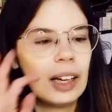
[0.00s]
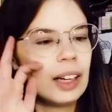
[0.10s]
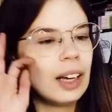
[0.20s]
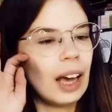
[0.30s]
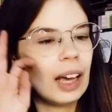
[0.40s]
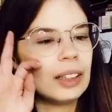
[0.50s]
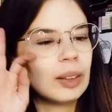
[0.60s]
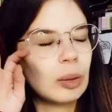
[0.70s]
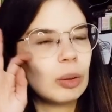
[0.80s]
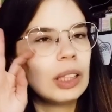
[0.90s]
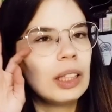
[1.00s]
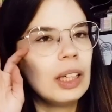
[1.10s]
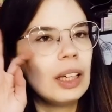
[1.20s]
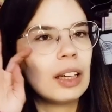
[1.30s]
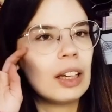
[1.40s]
And
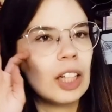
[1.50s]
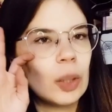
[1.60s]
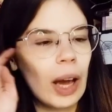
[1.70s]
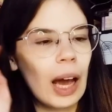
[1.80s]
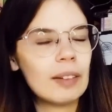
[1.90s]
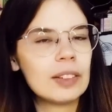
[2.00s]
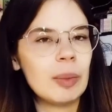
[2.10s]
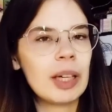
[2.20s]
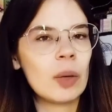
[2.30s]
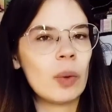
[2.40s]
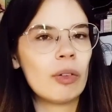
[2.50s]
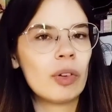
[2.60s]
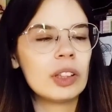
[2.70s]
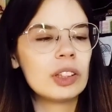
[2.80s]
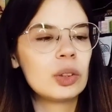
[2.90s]
really here we have to make a
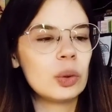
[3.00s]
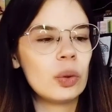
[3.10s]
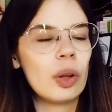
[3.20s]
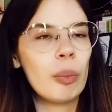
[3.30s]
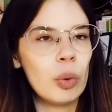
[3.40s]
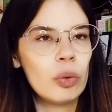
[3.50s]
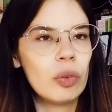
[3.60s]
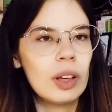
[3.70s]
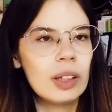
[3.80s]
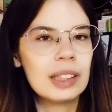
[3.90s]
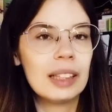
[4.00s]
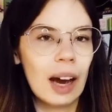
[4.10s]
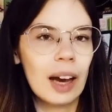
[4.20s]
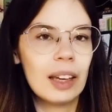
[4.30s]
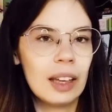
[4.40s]
reference to the movie, The
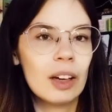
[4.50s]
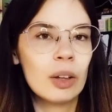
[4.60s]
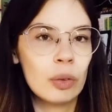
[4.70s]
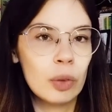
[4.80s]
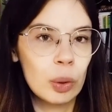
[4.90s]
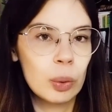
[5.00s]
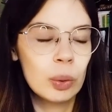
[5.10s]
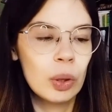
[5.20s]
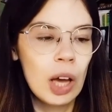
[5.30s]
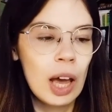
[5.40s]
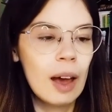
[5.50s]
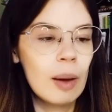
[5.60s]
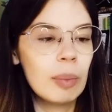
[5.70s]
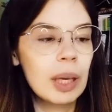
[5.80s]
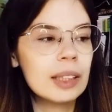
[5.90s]
Idea of You,
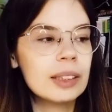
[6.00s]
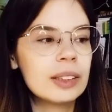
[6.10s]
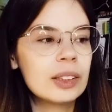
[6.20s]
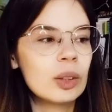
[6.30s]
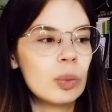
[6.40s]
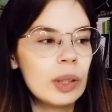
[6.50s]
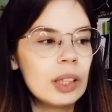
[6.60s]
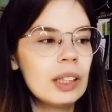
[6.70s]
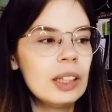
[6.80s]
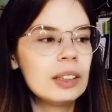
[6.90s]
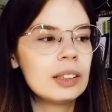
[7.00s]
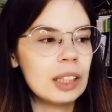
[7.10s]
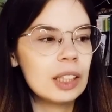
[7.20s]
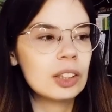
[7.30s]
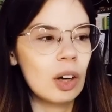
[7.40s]
because really
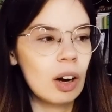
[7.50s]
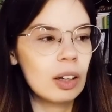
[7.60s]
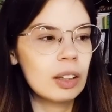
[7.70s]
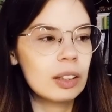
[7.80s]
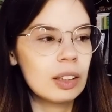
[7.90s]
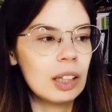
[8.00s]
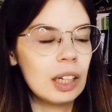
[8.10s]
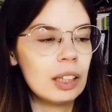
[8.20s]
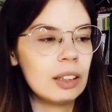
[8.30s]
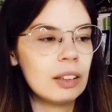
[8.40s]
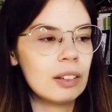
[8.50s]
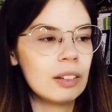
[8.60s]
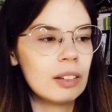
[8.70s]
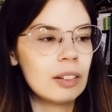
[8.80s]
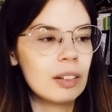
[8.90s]
TikTok,
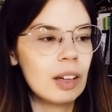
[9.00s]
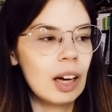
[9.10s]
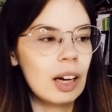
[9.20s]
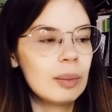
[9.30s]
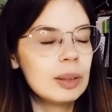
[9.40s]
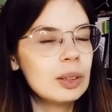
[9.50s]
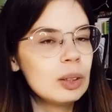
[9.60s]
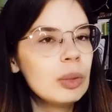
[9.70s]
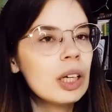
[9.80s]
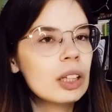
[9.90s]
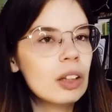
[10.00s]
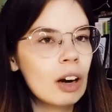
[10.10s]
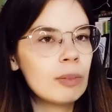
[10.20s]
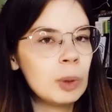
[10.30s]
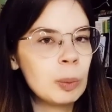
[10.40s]
I'm assuming a
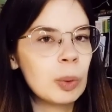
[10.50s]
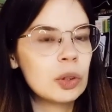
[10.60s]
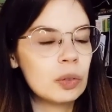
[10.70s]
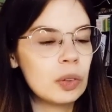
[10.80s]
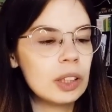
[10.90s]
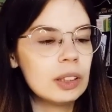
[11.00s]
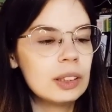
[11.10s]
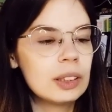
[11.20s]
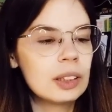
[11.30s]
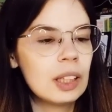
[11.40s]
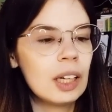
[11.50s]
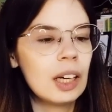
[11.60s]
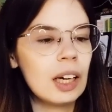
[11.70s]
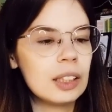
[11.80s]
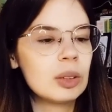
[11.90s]
lot of people's feeds,
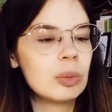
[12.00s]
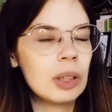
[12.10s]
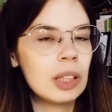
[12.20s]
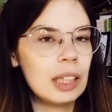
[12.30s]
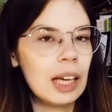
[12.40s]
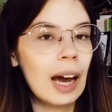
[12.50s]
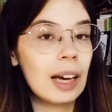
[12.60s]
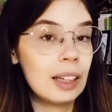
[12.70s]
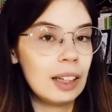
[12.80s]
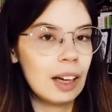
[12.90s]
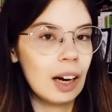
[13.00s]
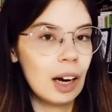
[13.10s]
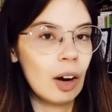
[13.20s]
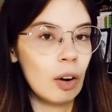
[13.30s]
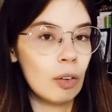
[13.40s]
is really the
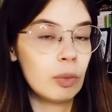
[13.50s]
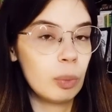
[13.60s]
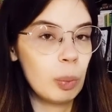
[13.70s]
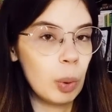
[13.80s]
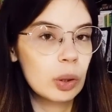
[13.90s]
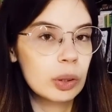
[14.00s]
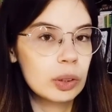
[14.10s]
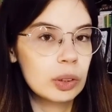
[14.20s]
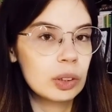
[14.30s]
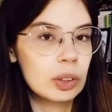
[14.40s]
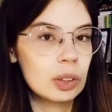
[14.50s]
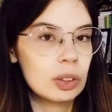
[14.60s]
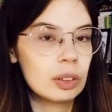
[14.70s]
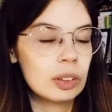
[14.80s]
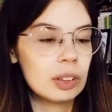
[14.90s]
idea of books.
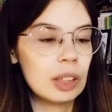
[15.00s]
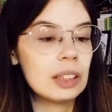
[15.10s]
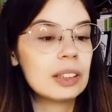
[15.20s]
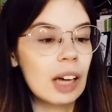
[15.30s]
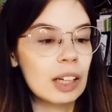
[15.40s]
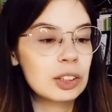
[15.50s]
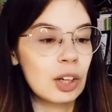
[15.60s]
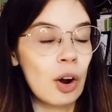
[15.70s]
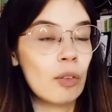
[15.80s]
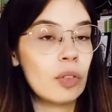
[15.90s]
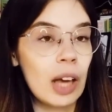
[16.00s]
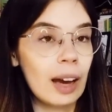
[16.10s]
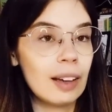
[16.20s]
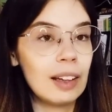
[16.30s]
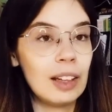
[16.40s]
The discussion of the
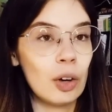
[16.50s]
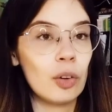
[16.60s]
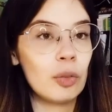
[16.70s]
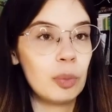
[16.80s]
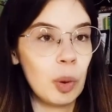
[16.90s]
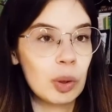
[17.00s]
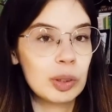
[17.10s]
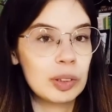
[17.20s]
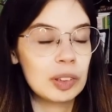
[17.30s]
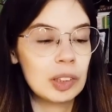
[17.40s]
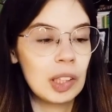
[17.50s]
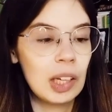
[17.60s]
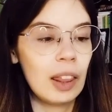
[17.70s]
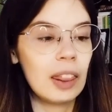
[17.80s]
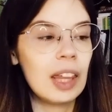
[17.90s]
idea of books.
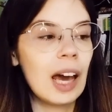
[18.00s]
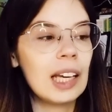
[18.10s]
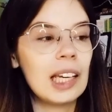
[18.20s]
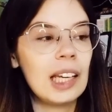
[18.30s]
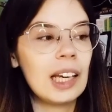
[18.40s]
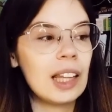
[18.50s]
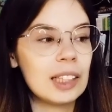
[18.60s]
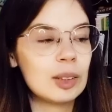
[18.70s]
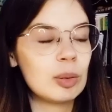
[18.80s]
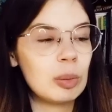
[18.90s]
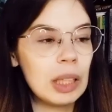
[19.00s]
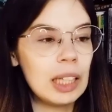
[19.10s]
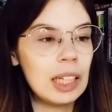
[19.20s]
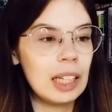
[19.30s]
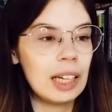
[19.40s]
The idea that
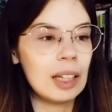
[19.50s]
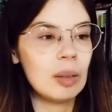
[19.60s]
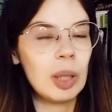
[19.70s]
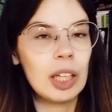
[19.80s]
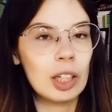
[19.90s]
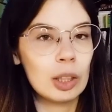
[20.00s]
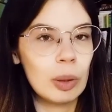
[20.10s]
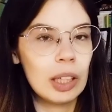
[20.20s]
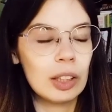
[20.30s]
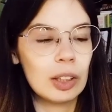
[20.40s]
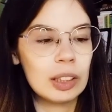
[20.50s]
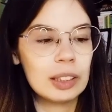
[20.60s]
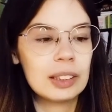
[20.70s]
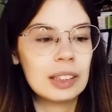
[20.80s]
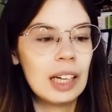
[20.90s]
reading and being a reader
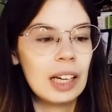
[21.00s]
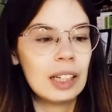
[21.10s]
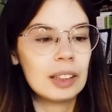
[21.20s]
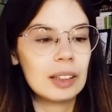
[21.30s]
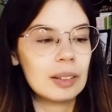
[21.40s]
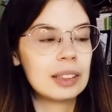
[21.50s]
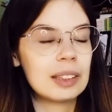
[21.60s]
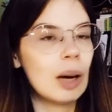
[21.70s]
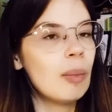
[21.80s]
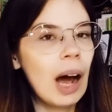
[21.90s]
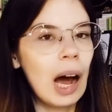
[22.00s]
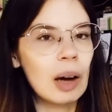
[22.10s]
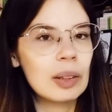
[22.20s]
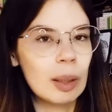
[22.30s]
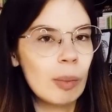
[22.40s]
is
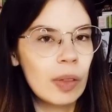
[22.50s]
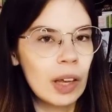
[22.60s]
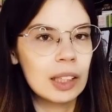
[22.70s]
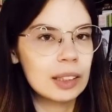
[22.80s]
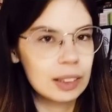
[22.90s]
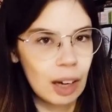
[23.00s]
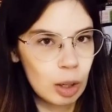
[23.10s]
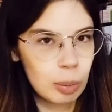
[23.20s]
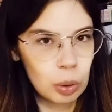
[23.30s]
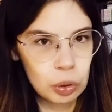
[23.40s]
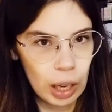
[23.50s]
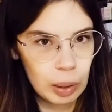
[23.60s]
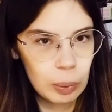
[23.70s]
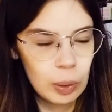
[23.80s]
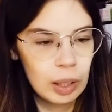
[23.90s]
somehow something desirable
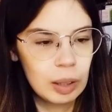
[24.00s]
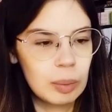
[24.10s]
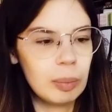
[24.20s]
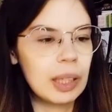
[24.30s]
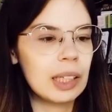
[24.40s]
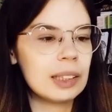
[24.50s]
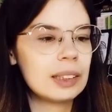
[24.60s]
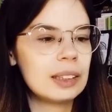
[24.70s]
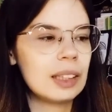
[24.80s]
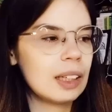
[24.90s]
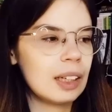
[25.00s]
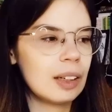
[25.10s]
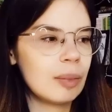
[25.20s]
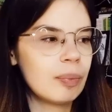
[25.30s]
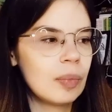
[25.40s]
now, because
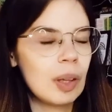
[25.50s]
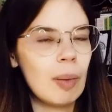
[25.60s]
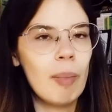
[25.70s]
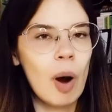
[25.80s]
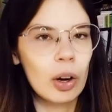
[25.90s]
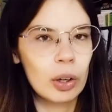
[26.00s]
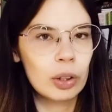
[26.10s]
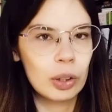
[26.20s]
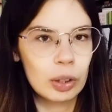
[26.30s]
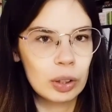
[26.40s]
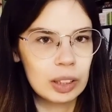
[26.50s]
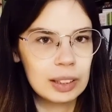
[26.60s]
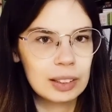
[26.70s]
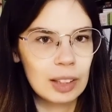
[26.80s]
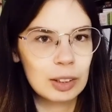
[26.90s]
the model
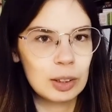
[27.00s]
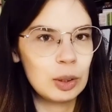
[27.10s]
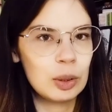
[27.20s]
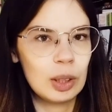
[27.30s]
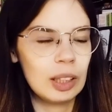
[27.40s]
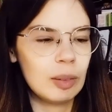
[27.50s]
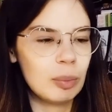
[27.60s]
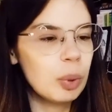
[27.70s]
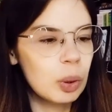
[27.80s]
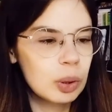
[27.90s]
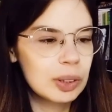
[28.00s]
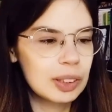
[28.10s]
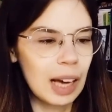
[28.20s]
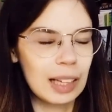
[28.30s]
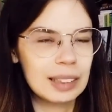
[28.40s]
girlies started using
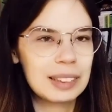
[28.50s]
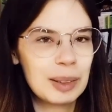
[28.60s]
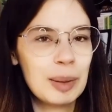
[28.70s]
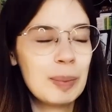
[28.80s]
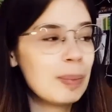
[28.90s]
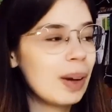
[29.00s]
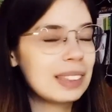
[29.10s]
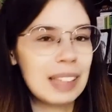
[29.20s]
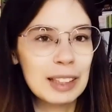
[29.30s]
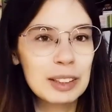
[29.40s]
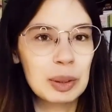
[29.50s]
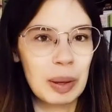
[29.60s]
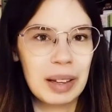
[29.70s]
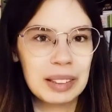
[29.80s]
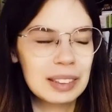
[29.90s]
books as
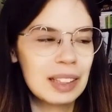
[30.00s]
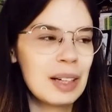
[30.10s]
accessories.